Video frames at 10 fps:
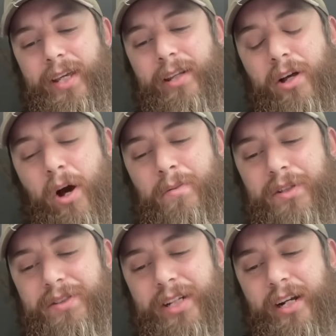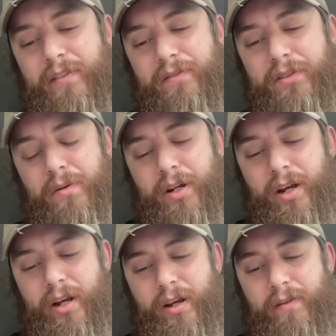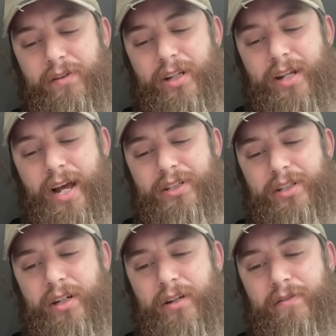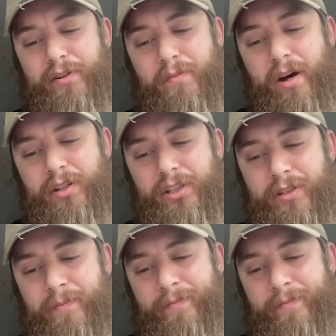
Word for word: in the hopes of staying afloat for the next few months.